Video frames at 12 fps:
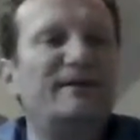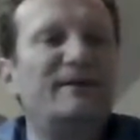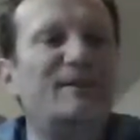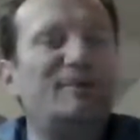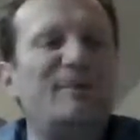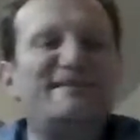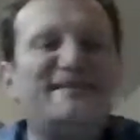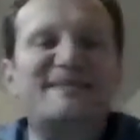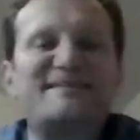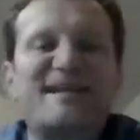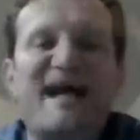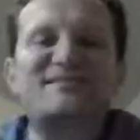
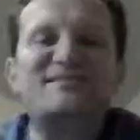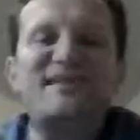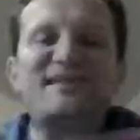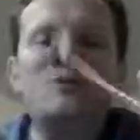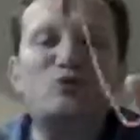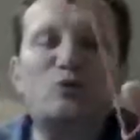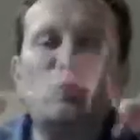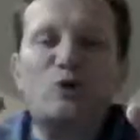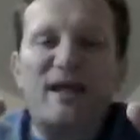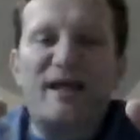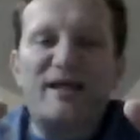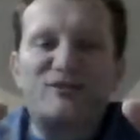PTH acts in two
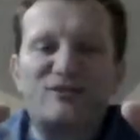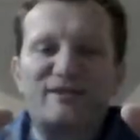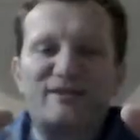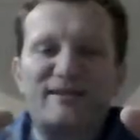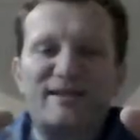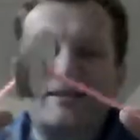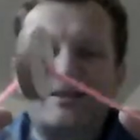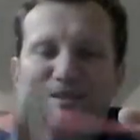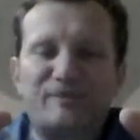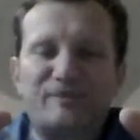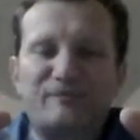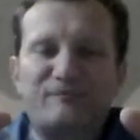locations in the kidney.
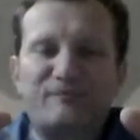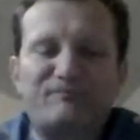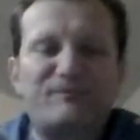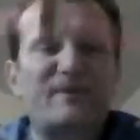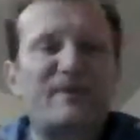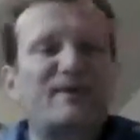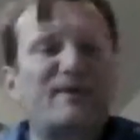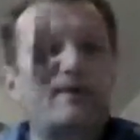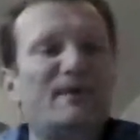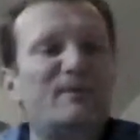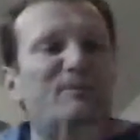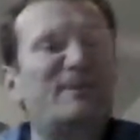
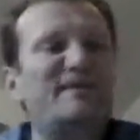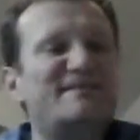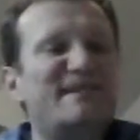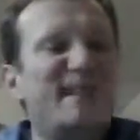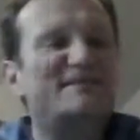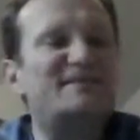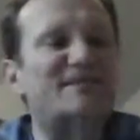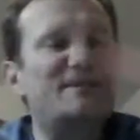PTH.